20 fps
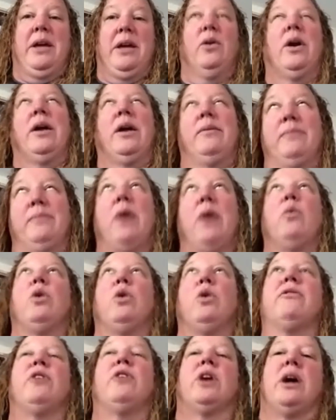or I
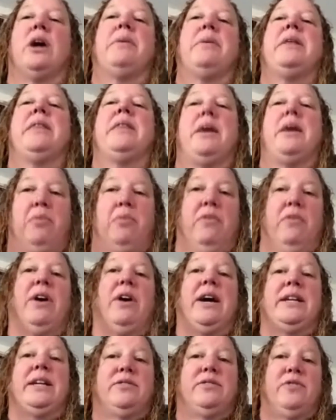work for a company that
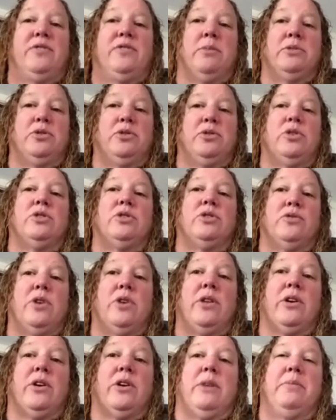provides pharmaceuticals for
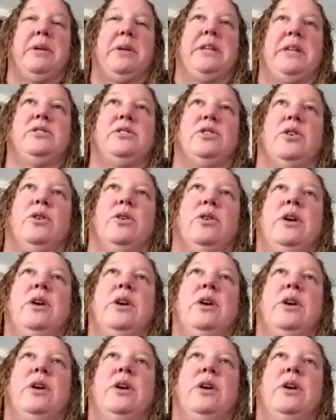other companies. So